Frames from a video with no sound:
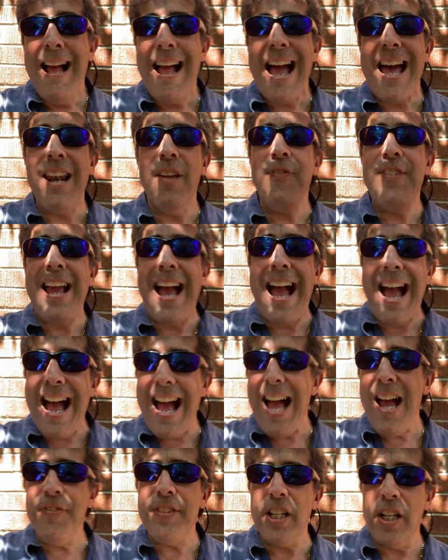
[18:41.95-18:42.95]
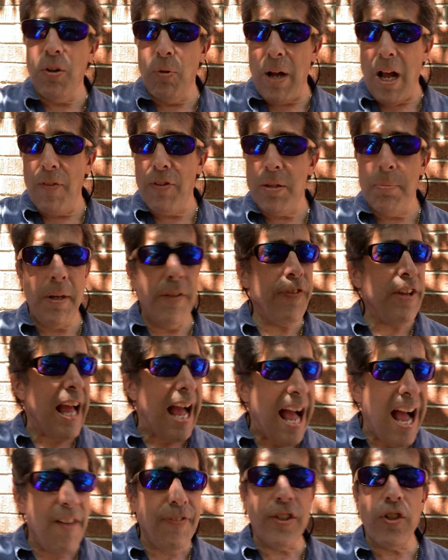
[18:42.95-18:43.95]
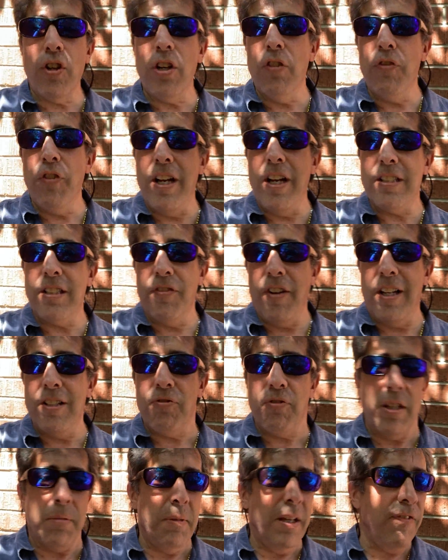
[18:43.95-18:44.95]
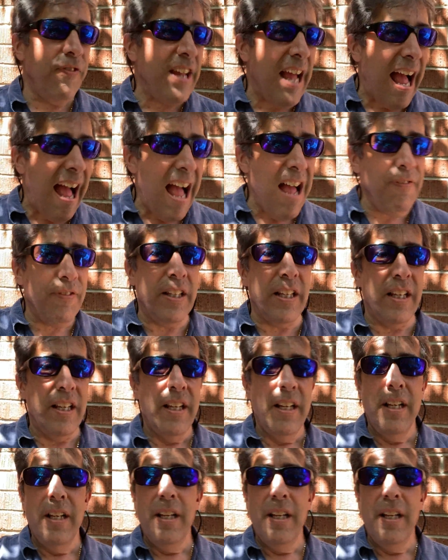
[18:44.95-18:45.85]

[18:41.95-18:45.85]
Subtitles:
And if you have to go out with me, if you have to go to restaurants with me, if you have to